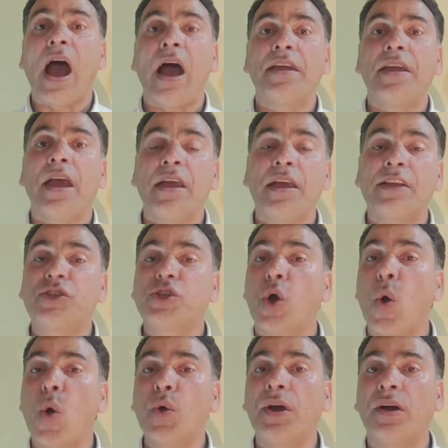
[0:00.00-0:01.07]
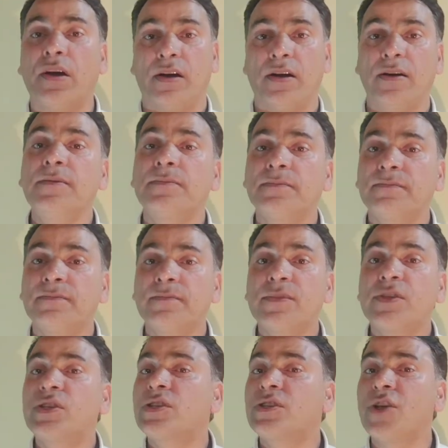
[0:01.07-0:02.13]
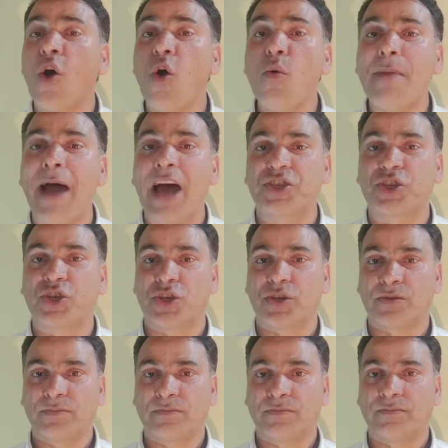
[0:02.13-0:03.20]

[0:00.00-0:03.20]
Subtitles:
I adore her so much.